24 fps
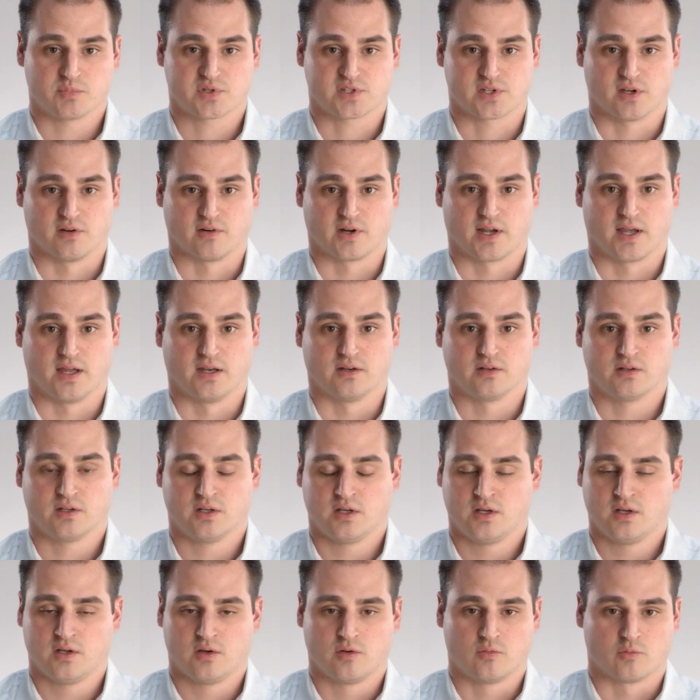So again,
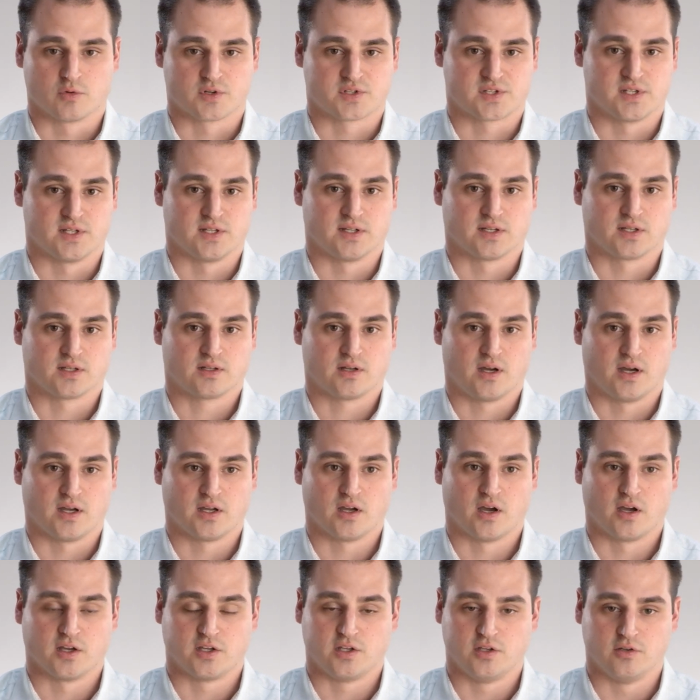we're seeing a,
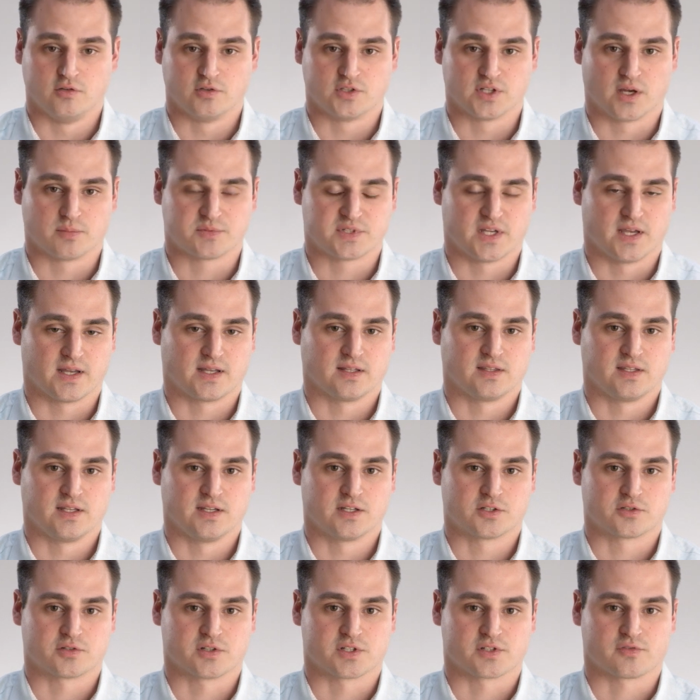a huge uptake in the
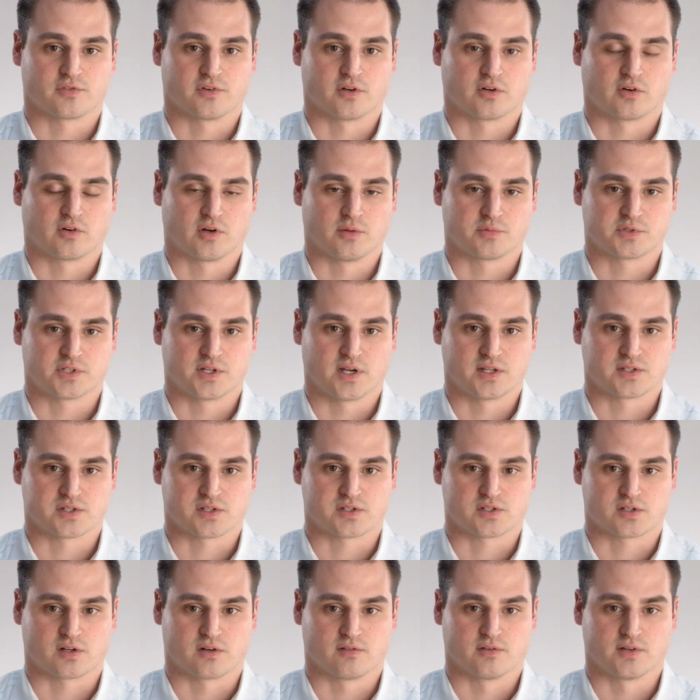interest for encryption as a
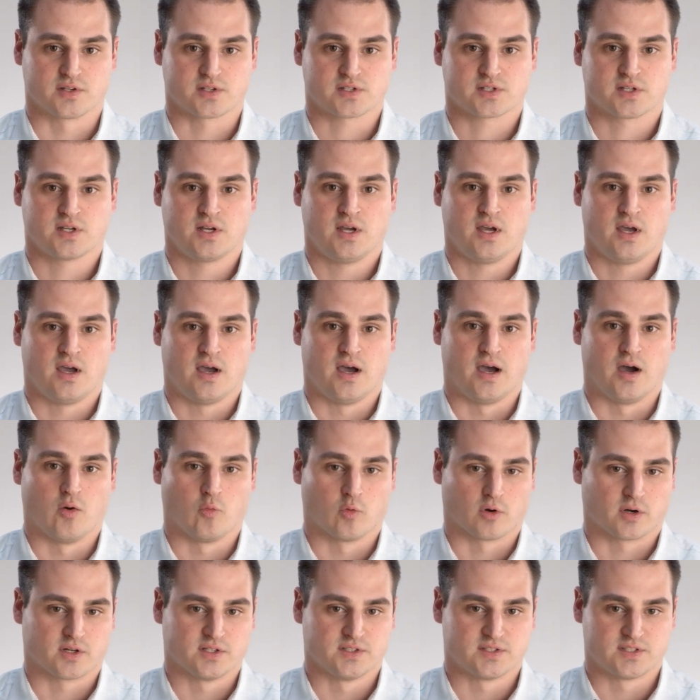service. Uh,
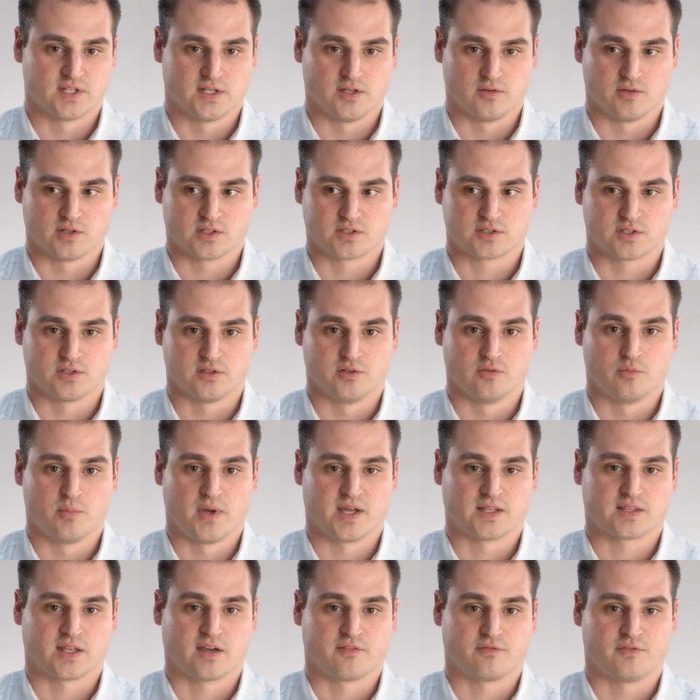we're continuing to
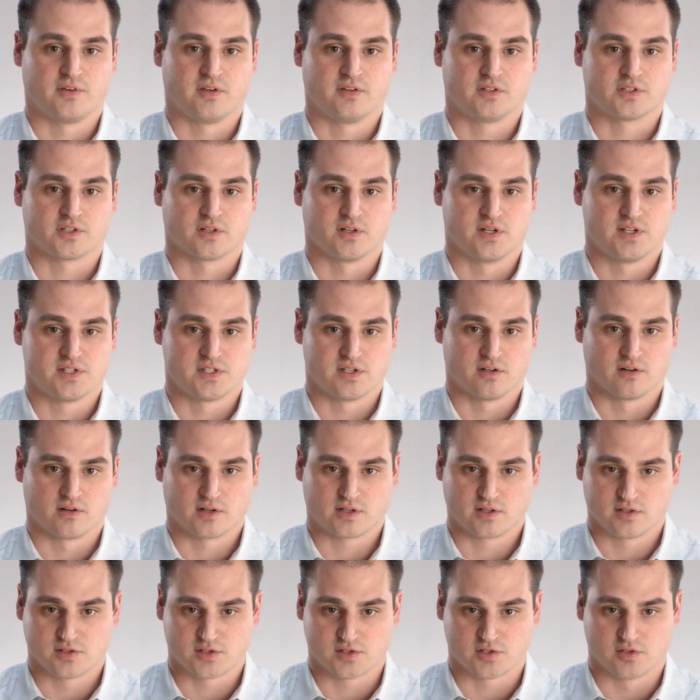make that feature easier to
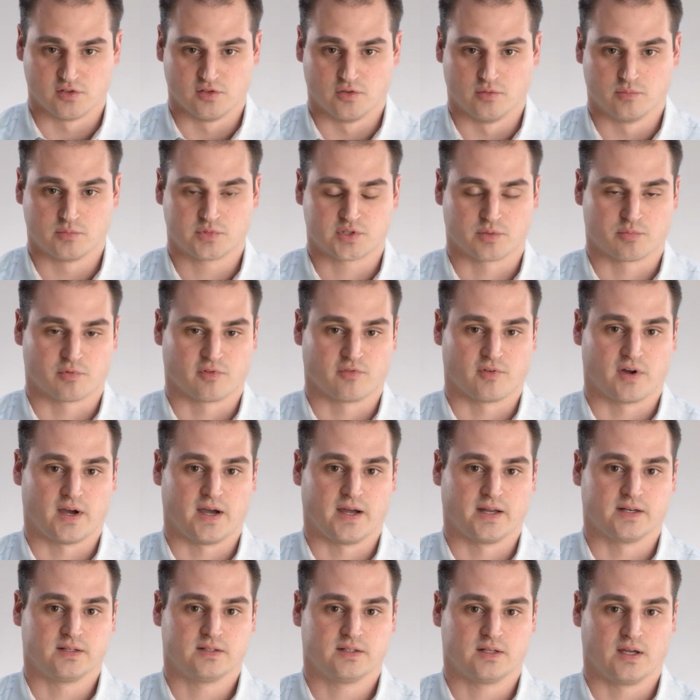consume to
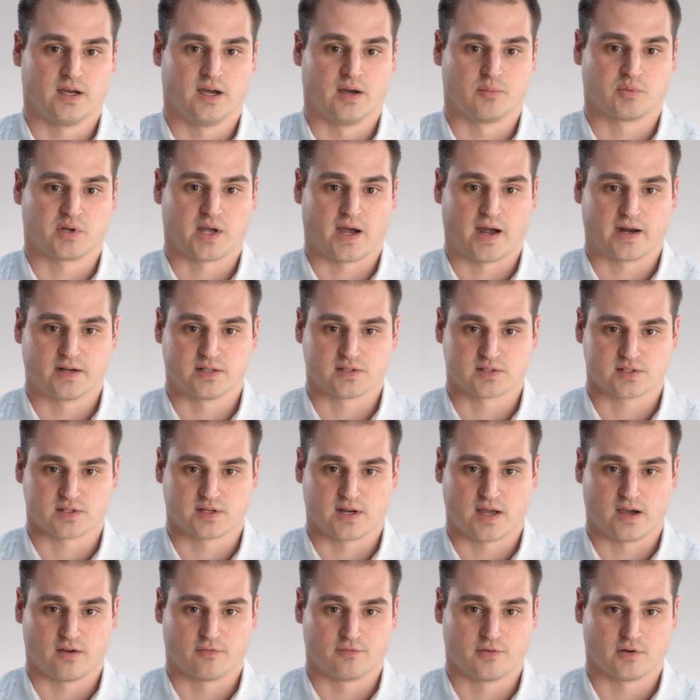provide um, guidance in
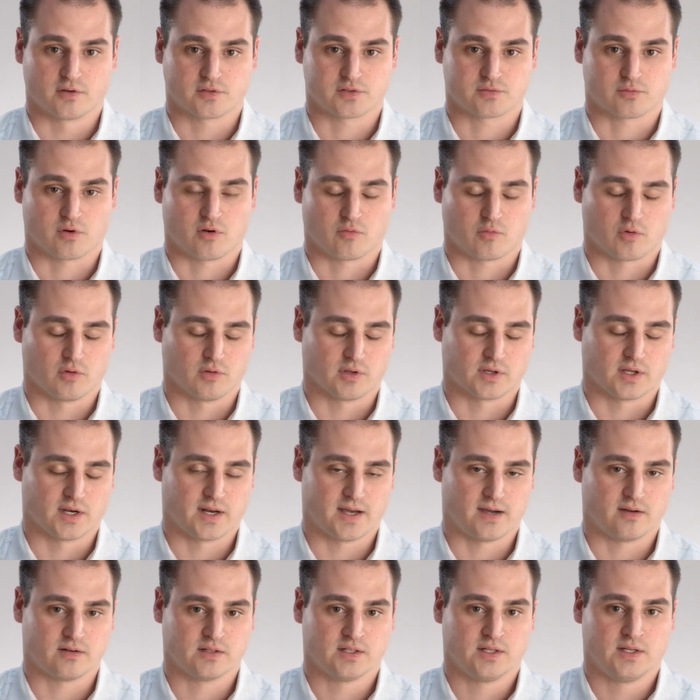how folks are rolling it
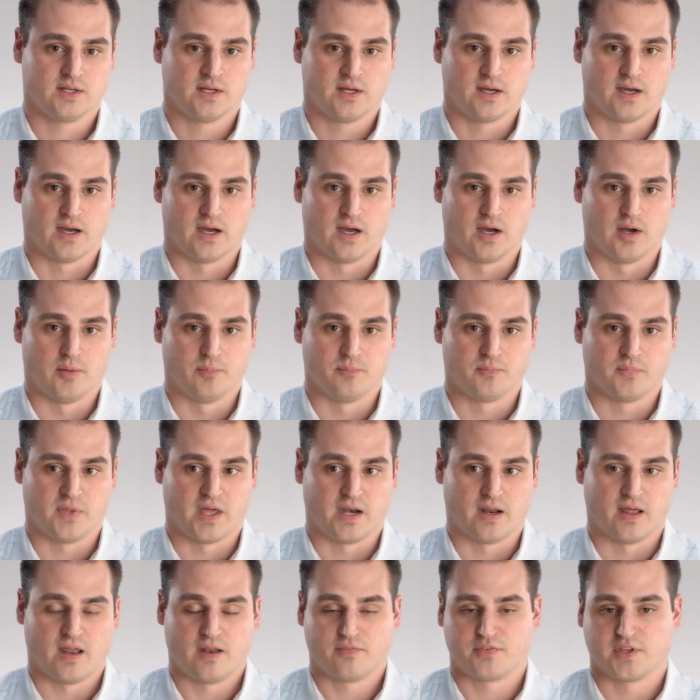out. Um, and
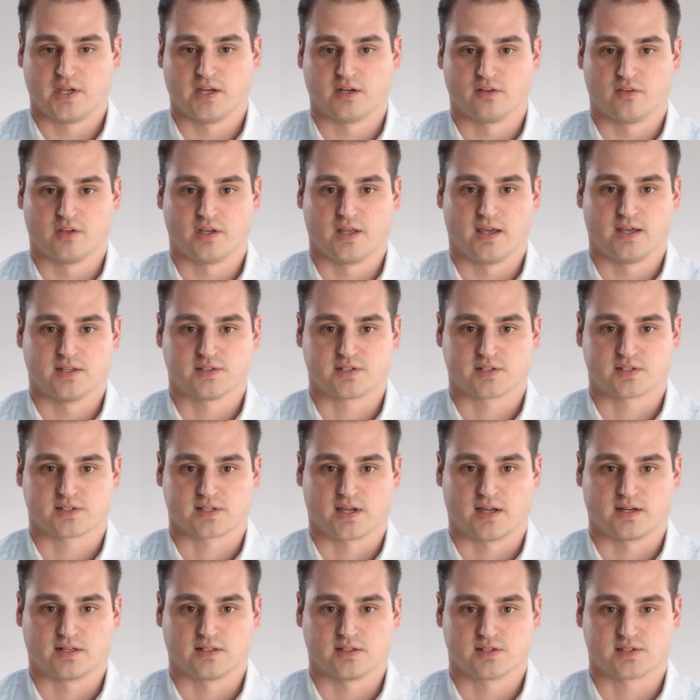at the end of the day, it's
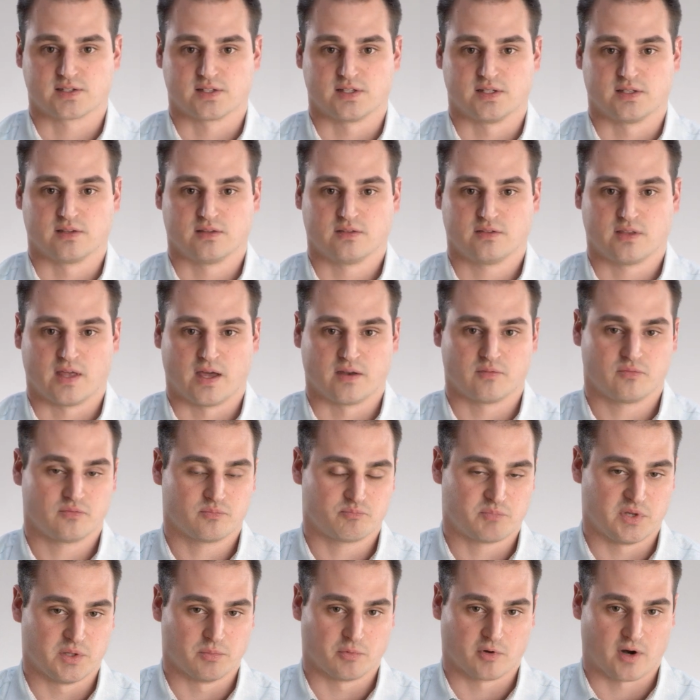exciting to see
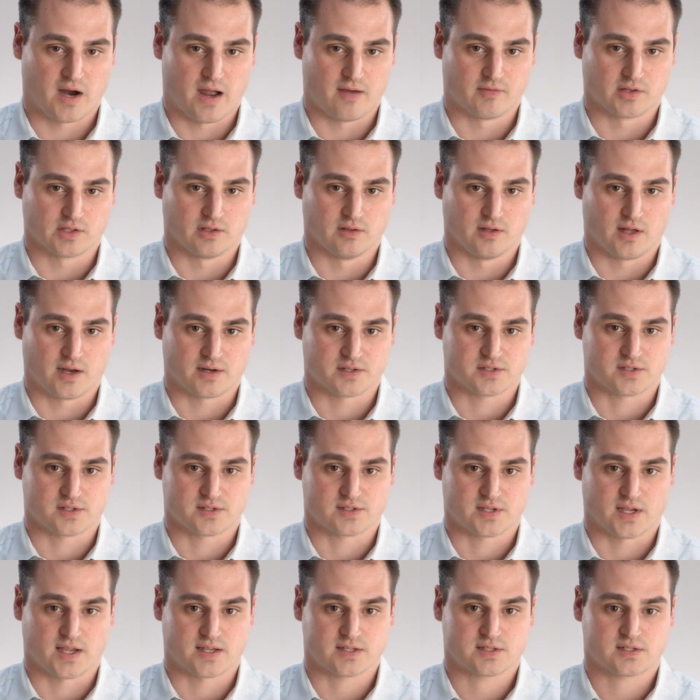that people are having a lot of
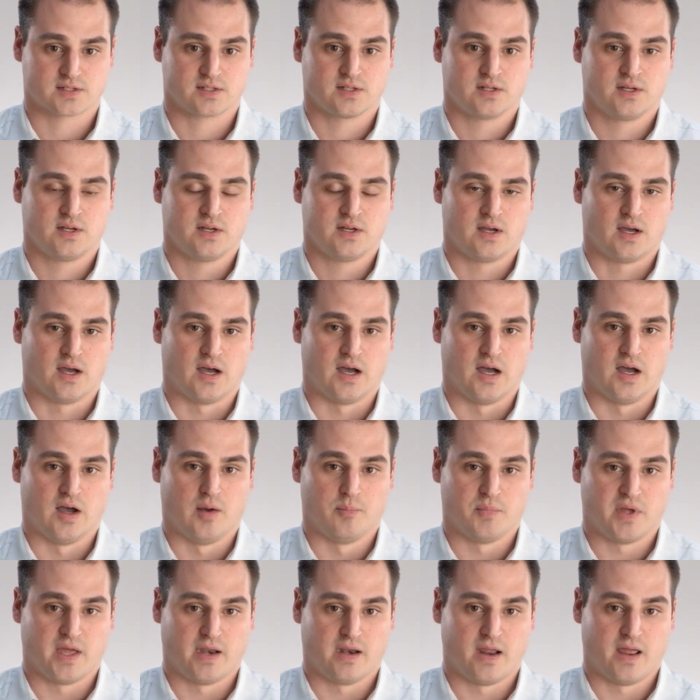success
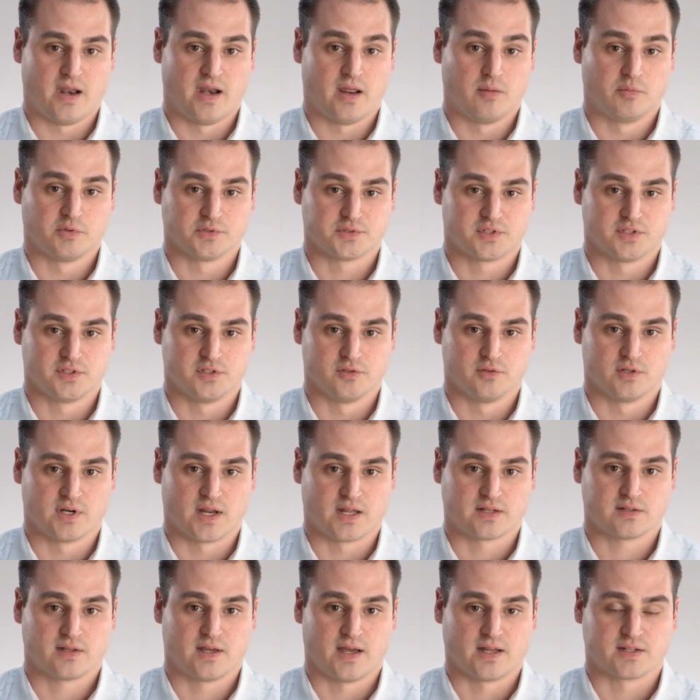um, and, and able to do it
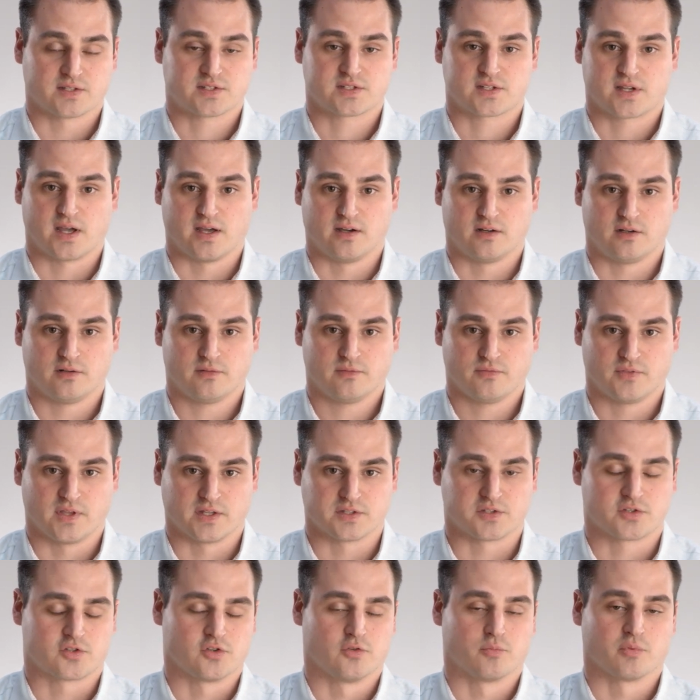at, at scale.
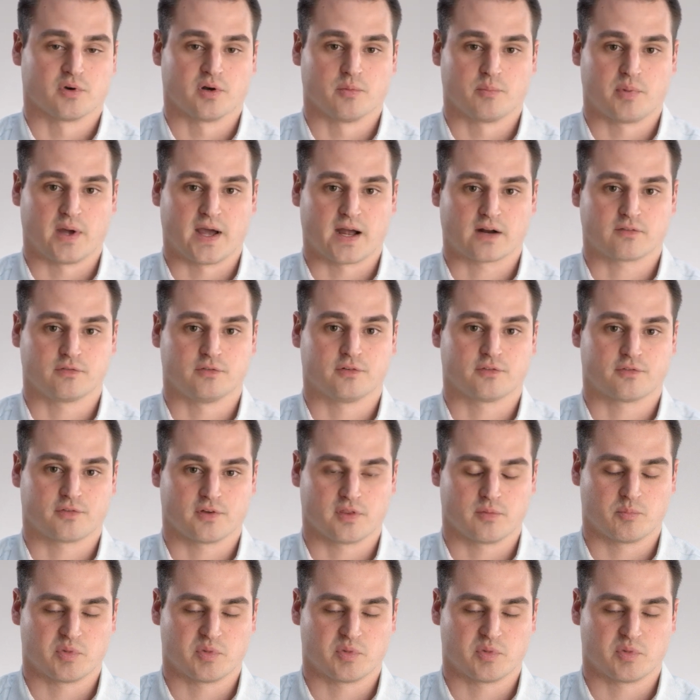That's super impactful for the